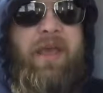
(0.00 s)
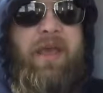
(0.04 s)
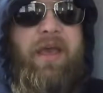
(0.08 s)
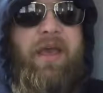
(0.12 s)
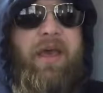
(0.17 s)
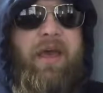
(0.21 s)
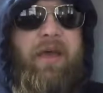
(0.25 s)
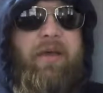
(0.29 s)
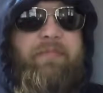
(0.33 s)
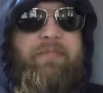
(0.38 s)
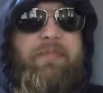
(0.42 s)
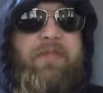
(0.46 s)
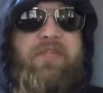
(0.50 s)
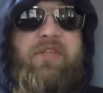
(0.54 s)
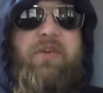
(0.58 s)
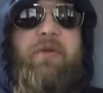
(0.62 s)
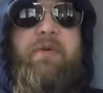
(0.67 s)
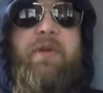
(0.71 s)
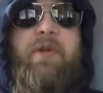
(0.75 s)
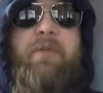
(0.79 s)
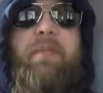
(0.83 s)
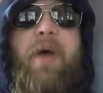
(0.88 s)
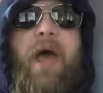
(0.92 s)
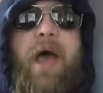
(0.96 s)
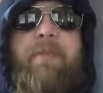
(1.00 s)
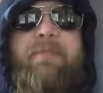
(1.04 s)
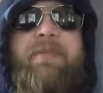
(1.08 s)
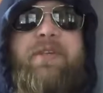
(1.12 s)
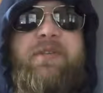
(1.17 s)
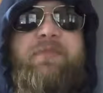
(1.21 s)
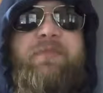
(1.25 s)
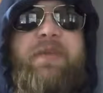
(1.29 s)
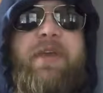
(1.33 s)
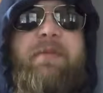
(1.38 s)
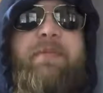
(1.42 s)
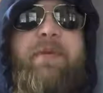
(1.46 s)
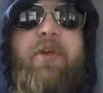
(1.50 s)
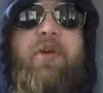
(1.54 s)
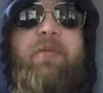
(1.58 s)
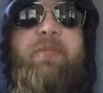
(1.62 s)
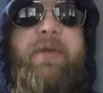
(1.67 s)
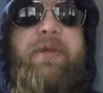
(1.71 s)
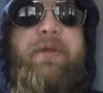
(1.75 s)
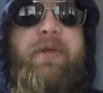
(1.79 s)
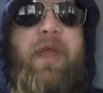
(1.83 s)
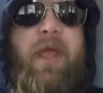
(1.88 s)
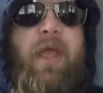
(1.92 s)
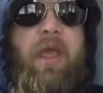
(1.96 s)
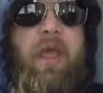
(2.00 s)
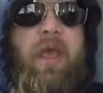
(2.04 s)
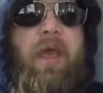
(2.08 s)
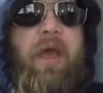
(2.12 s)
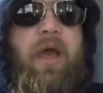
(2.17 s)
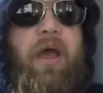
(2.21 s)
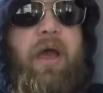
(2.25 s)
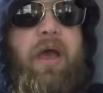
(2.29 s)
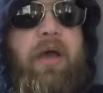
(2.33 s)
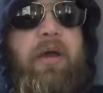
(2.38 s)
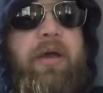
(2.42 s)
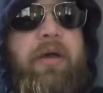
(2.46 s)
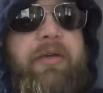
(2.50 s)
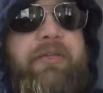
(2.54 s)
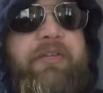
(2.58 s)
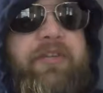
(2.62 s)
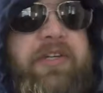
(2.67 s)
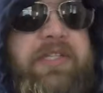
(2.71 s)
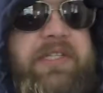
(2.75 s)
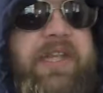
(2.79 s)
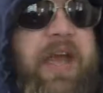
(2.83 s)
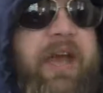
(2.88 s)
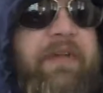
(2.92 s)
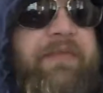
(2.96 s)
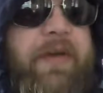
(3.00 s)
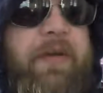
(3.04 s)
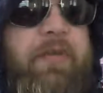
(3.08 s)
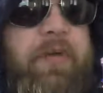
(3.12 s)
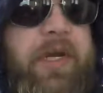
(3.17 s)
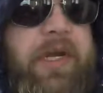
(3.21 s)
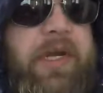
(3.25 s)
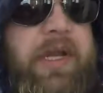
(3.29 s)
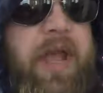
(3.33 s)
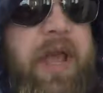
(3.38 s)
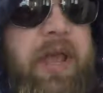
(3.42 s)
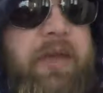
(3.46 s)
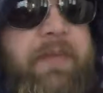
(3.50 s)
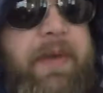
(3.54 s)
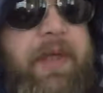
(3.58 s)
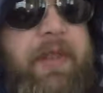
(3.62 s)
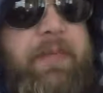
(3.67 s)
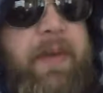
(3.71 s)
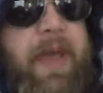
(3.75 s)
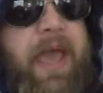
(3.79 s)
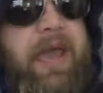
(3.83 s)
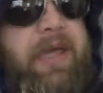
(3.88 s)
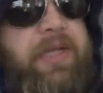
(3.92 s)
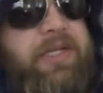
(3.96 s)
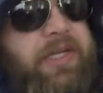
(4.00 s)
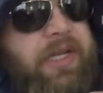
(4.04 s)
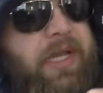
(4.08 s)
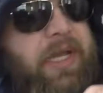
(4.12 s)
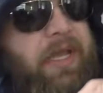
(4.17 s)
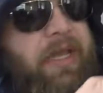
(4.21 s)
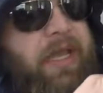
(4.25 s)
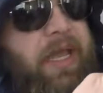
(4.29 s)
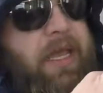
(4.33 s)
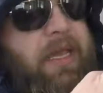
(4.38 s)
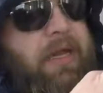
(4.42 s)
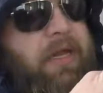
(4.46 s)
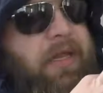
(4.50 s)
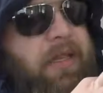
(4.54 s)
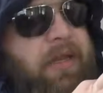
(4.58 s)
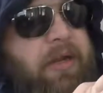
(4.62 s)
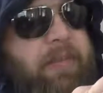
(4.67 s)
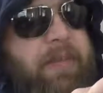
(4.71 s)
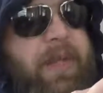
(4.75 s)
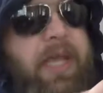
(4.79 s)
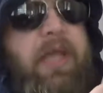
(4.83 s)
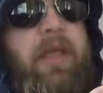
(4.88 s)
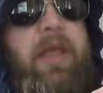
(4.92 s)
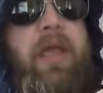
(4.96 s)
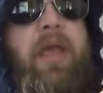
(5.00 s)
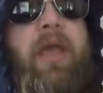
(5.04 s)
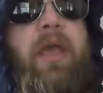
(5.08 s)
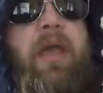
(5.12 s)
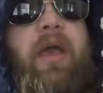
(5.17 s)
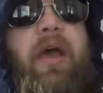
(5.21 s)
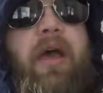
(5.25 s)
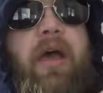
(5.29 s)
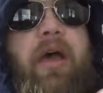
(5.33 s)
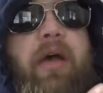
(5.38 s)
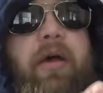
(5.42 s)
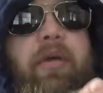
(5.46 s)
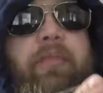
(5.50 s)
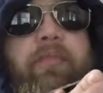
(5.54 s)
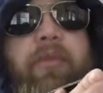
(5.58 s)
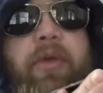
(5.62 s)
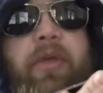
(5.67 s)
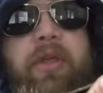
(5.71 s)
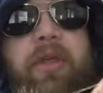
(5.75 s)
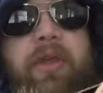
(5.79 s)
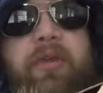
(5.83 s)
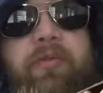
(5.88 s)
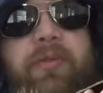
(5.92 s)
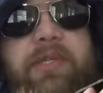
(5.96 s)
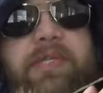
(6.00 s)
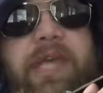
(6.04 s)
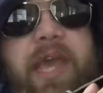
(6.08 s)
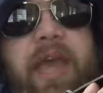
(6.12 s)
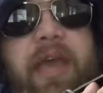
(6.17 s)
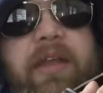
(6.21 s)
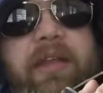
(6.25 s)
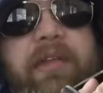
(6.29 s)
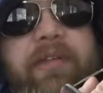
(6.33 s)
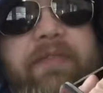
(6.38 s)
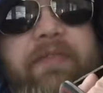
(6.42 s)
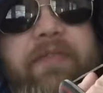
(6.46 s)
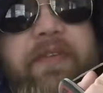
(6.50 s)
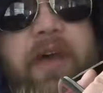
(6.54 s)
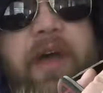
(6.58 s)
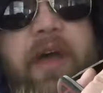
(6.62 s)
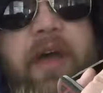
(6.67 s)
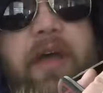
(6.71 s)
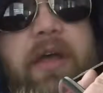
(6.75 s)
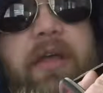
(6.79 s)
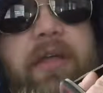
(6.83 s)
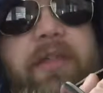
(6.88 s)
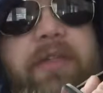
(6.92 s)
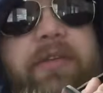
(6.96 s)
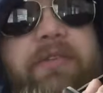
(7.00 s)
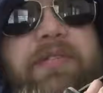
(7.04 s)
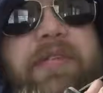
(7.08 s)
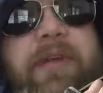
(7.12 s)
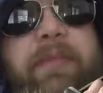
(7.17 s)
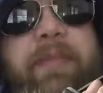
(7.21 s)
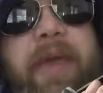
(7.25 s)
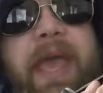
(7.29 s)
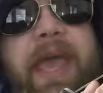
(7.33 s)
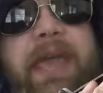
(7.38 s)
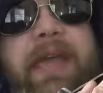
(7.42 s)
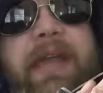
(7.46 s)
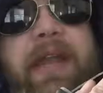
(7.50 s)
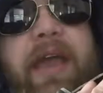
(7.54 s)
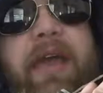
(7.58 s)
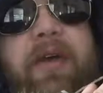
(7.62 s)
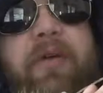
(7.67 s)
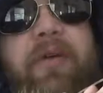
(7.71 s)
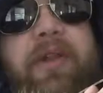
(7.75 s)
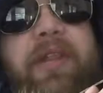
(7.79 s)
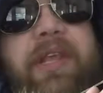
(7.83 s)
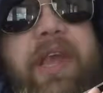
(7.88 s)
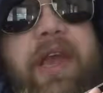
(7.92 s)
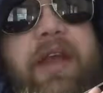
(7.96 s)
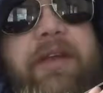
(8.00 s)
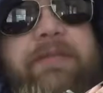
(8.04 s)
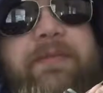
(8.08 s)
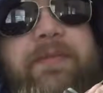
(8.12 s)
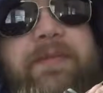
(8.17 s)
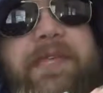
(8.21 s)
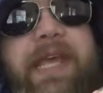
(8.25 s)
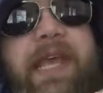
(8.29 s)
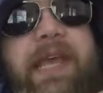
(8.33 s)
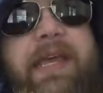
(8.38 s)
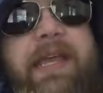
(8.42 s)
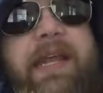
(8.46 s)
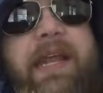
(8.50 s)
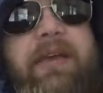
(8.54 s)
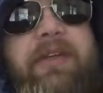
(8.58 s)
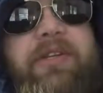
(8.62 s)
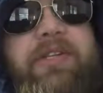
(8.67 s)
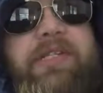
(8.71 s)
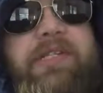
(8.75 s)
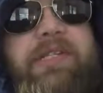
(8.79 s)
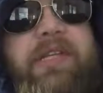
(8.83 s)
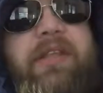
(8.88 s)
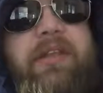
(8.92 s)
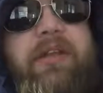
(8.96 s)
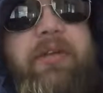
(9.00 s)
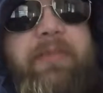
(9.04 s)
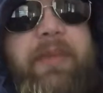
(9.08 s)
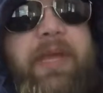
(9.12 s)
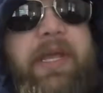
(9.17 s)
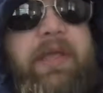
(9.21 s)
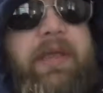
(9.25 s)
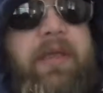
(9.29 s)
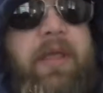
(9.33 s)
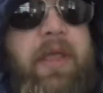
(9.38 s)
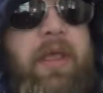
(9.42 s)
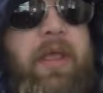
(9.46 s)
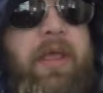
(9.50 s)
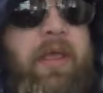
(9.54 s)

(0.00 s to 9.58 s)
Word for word: So I'm going to pop this baby open. First off, I want to talk about the packaging again a little bit. It was kind of, there was something hanging out. One of the items was hanging out just a little bit.